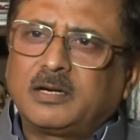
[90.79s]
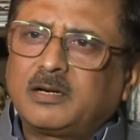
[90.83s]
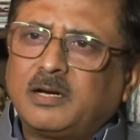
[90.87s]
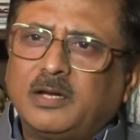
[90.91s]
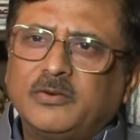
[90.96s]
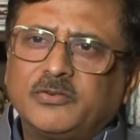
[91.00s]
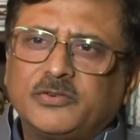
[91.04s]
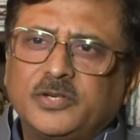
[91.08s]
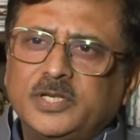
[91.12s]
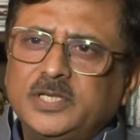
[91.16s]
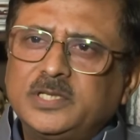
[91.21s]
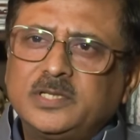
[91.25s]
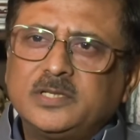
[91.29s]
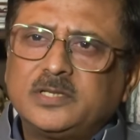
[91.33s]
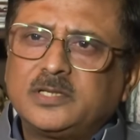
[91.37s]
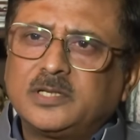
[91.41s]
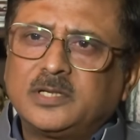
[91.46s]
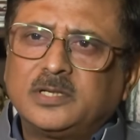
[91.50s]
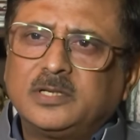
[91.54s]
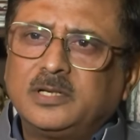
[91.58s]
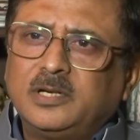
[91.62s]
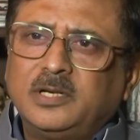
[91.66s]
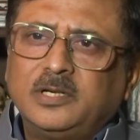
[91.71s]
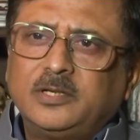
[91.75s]
countries'
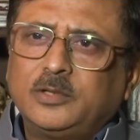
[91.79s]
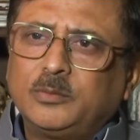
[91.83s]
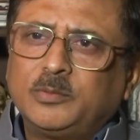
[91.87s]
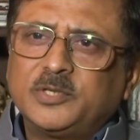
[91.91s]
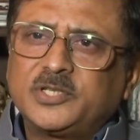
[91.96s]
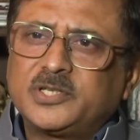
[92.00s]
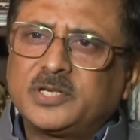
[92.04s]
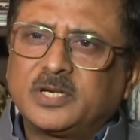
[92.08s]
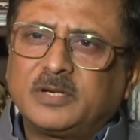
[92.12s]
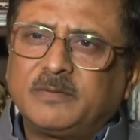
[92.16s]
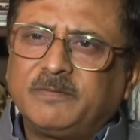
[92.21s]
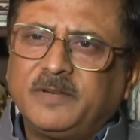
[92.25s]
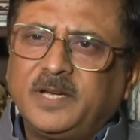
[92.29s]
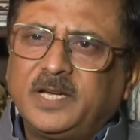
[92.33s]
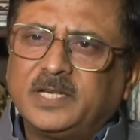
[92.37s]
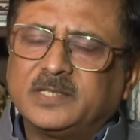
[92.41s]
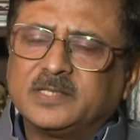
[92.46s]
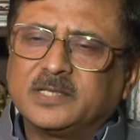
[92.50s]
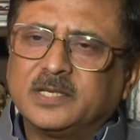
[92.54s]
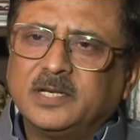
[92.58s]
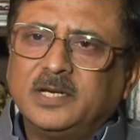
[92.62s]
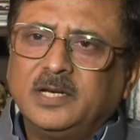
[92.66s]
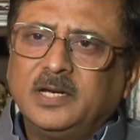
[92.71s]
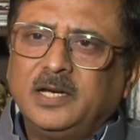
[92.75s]
internal and domestic
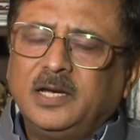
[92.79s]
affairs.